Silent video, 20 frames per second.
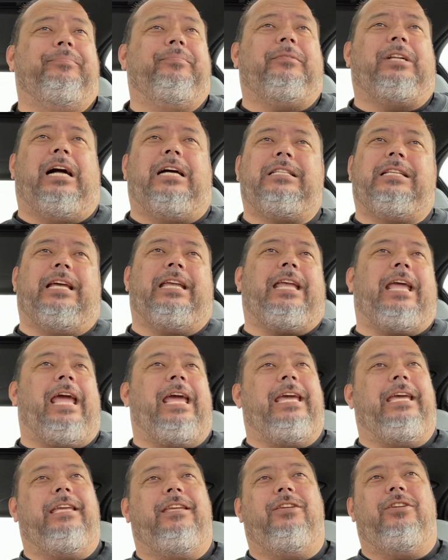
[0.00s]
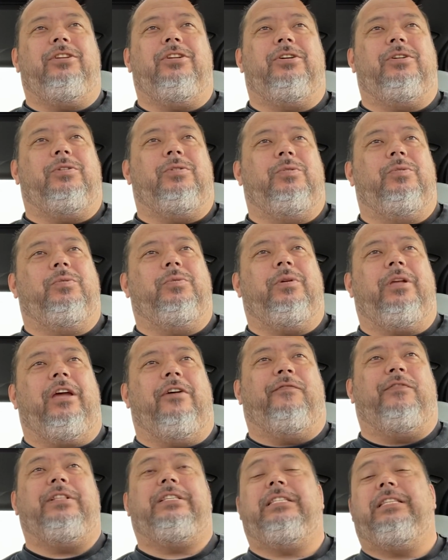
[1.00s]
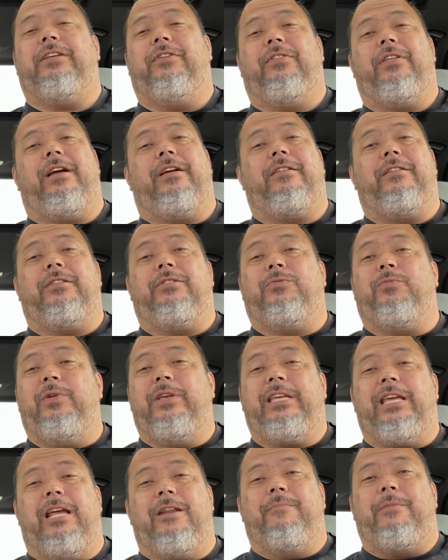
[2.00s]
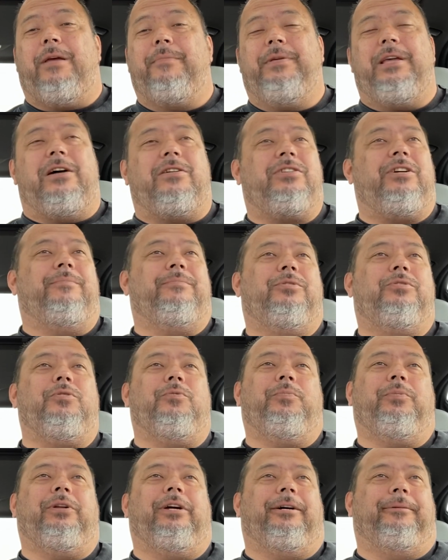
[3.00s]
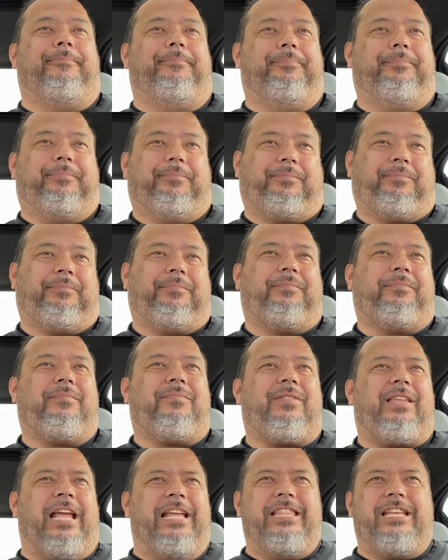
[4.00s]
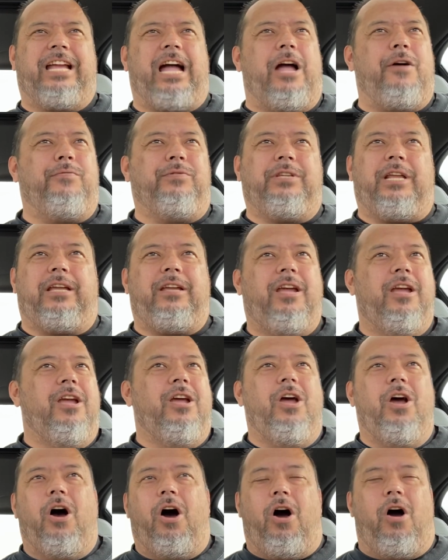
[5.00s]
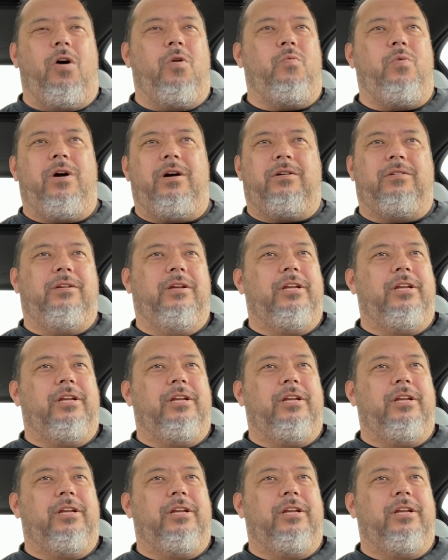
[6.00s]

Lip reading: I was like, hey, if it's still there this weekend, maybe I'll come scoop it up. And the guy was like, oh, well,